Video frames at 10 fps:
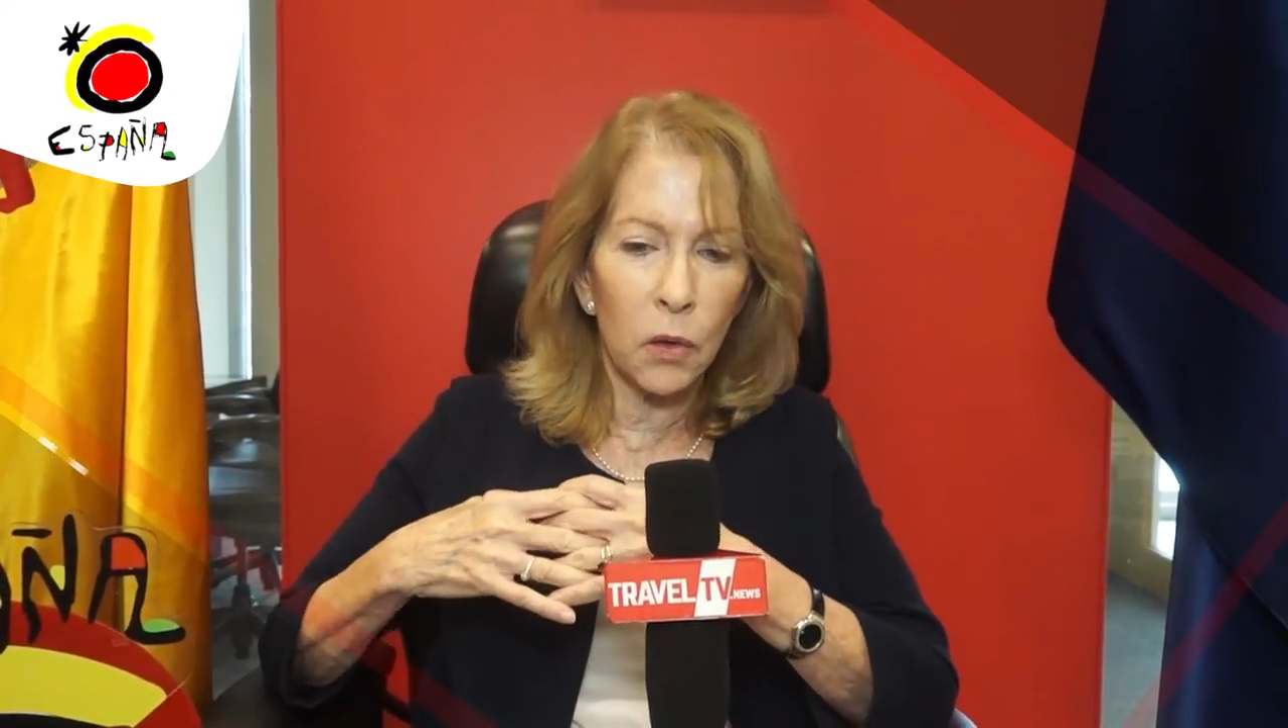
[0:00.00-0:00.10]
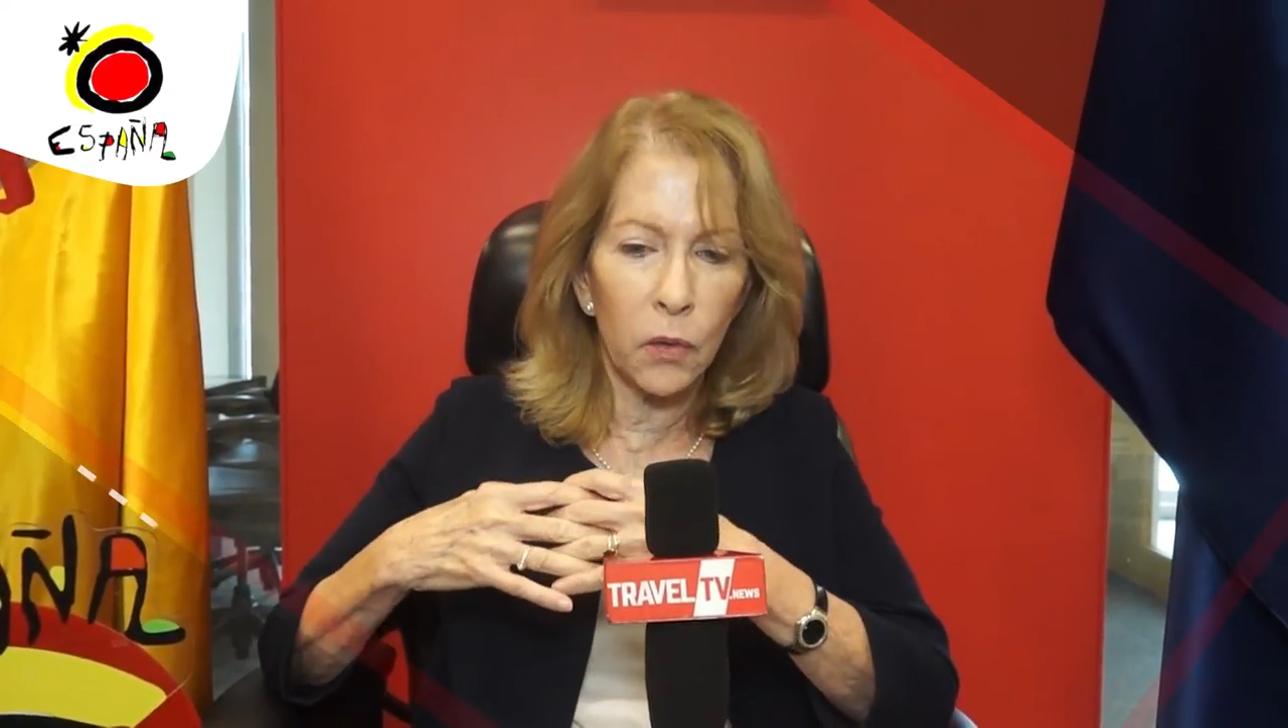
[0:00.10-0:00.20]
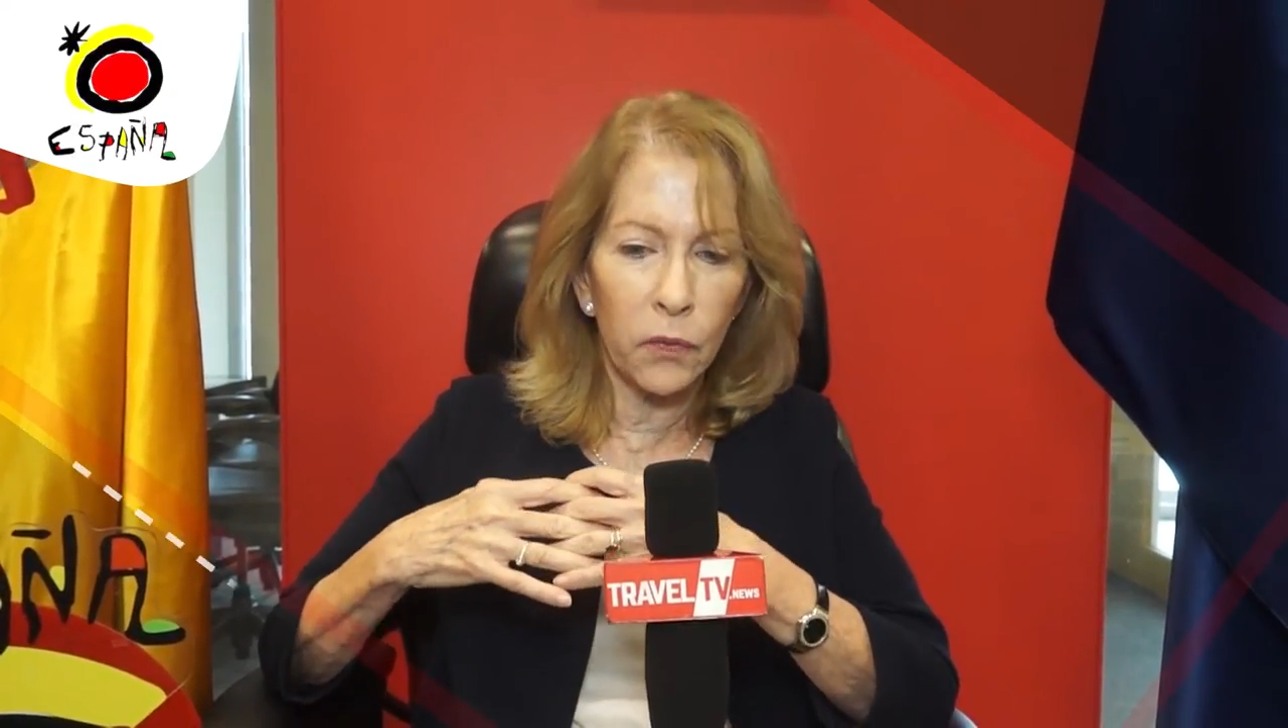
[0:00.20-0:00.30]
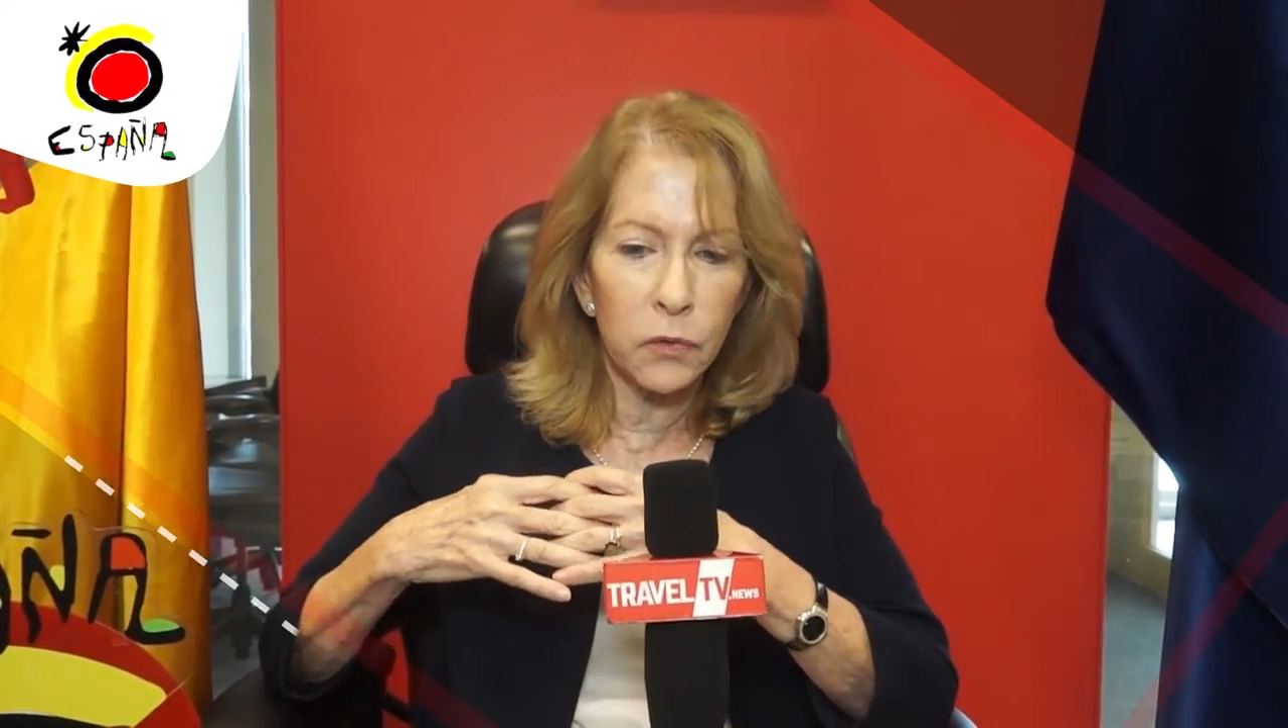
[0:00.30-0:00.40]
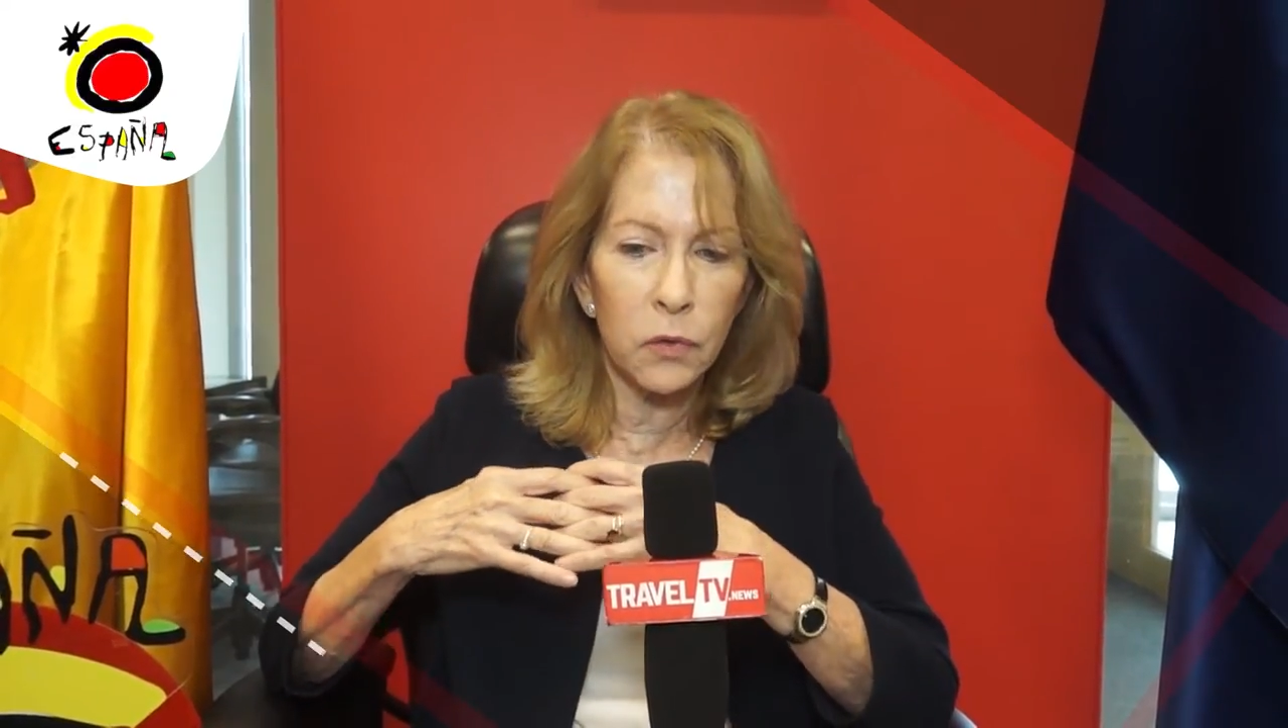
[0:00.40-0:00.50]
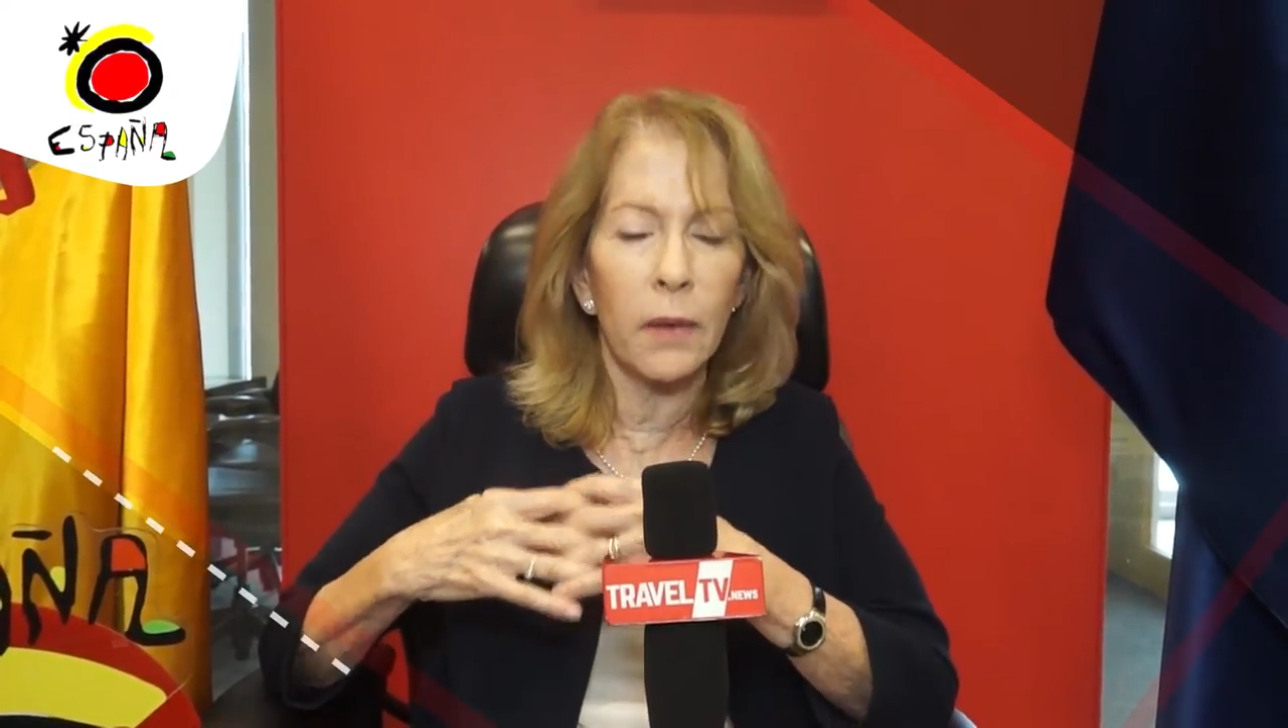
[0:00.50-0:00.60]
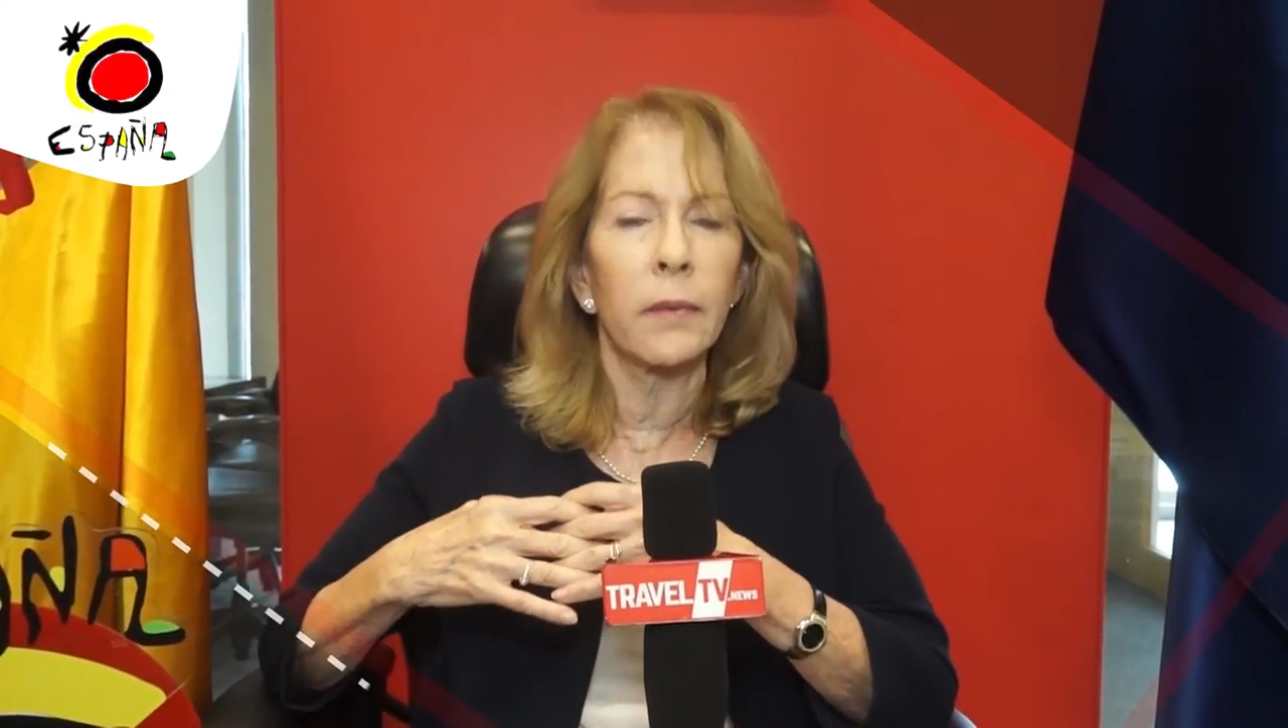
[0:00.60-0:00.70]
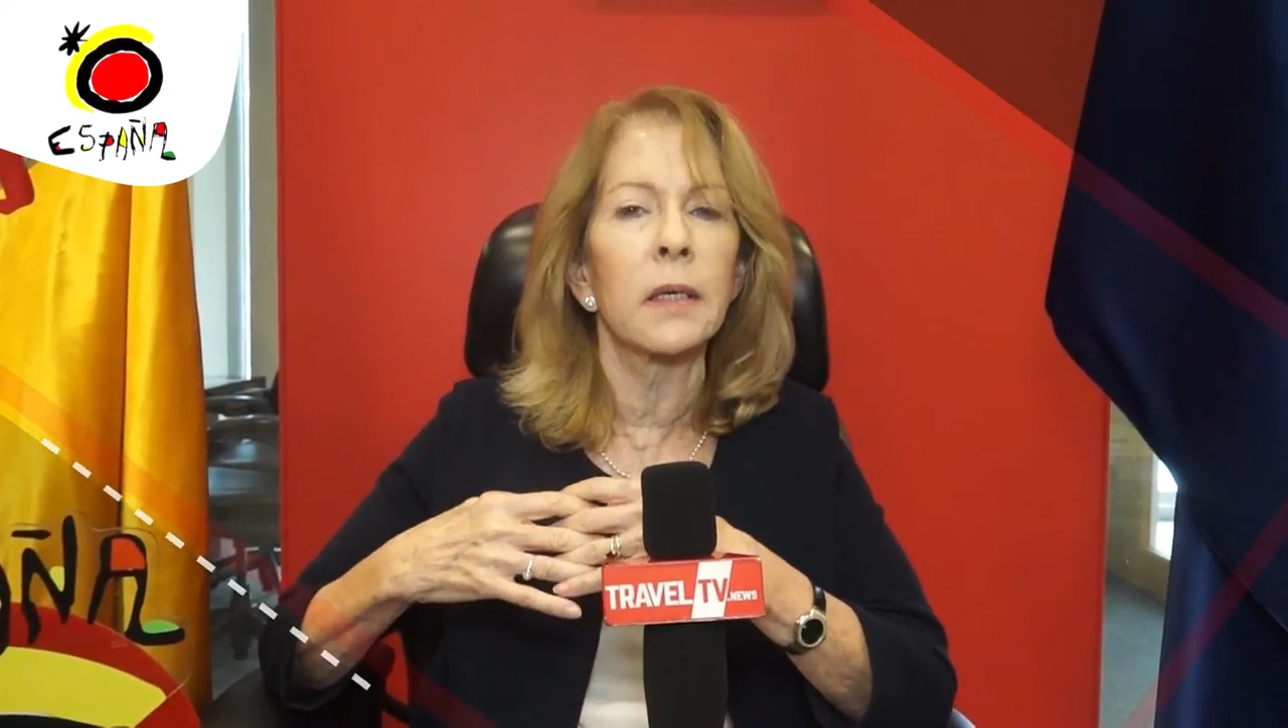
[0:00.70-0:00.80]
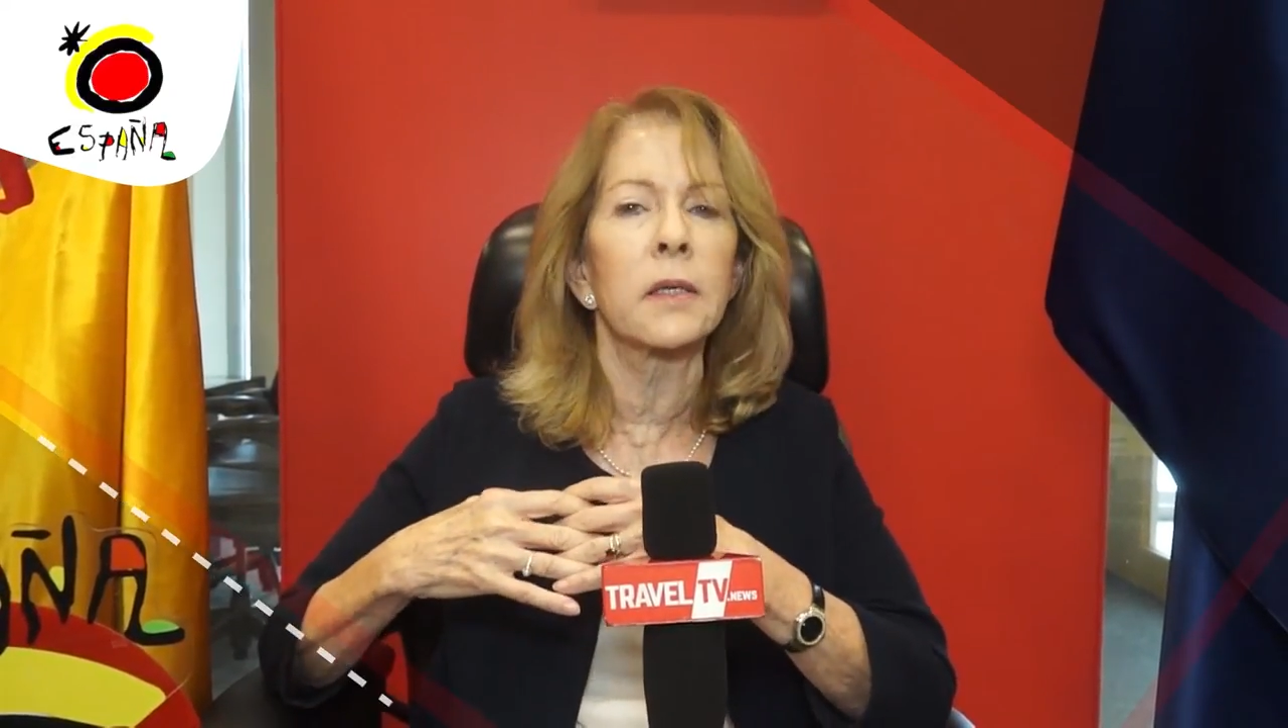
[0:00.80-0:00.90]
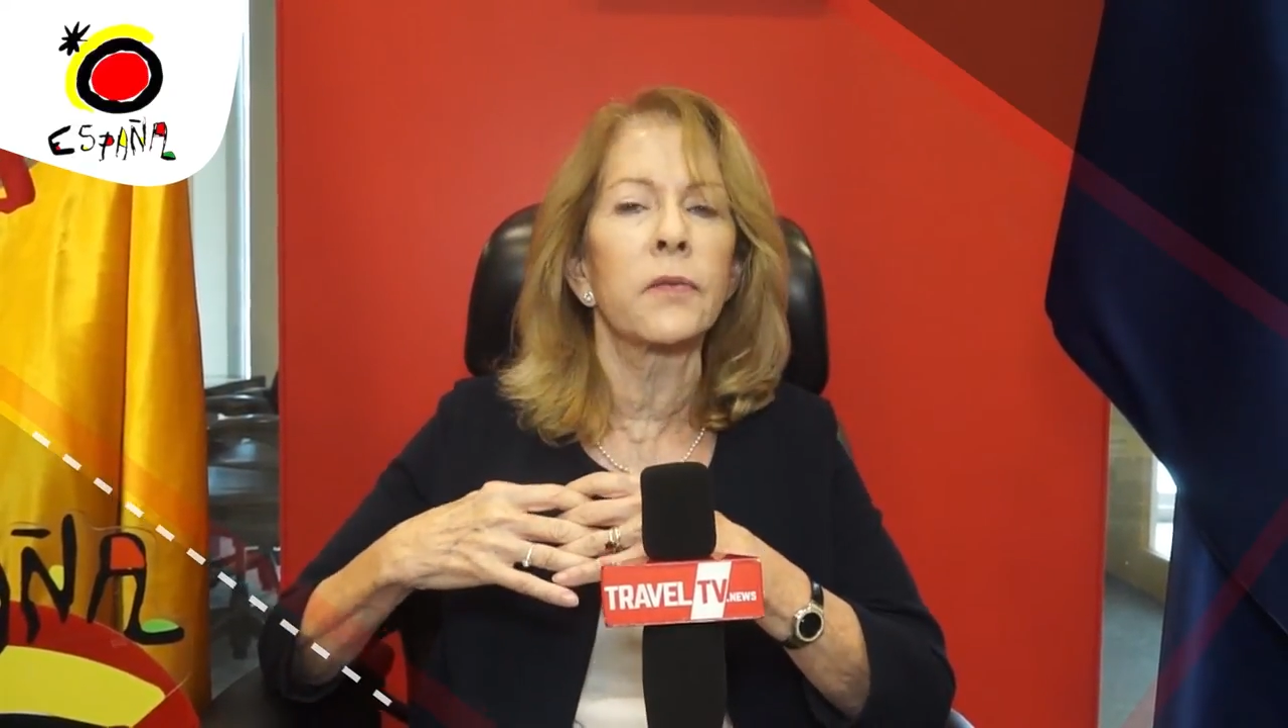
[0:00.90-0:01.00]
of
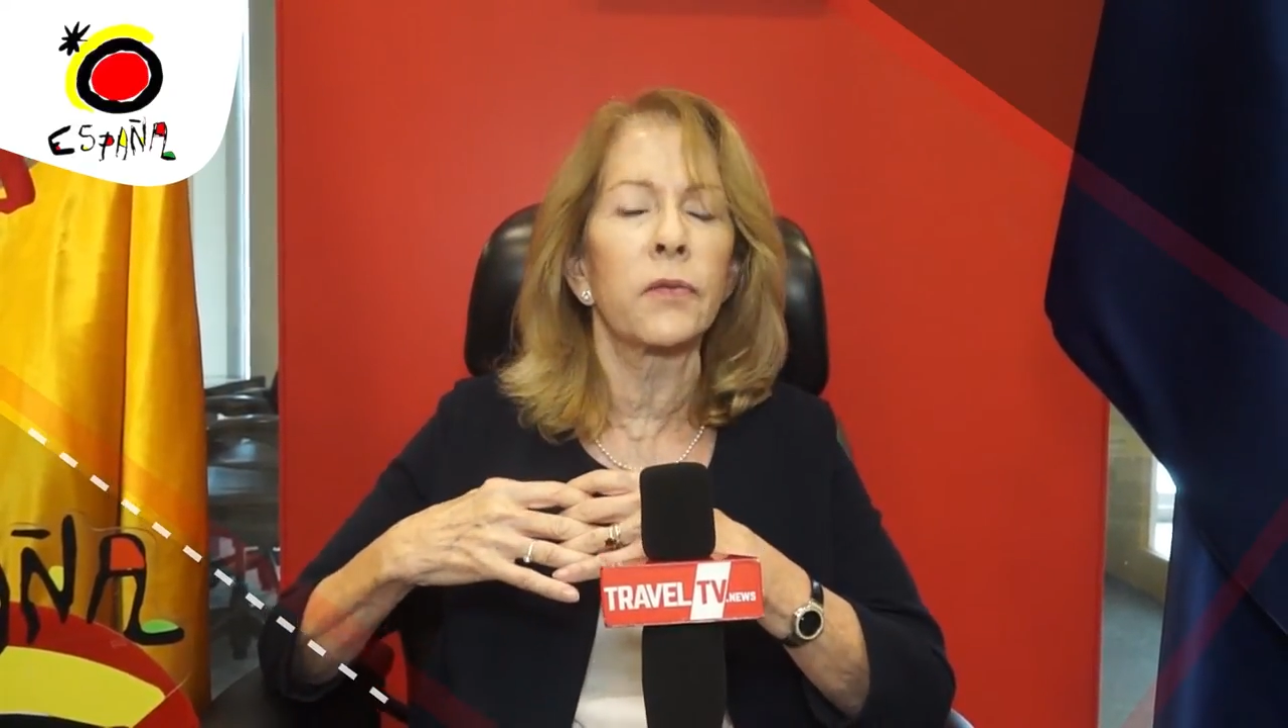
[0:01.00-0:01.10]
travelers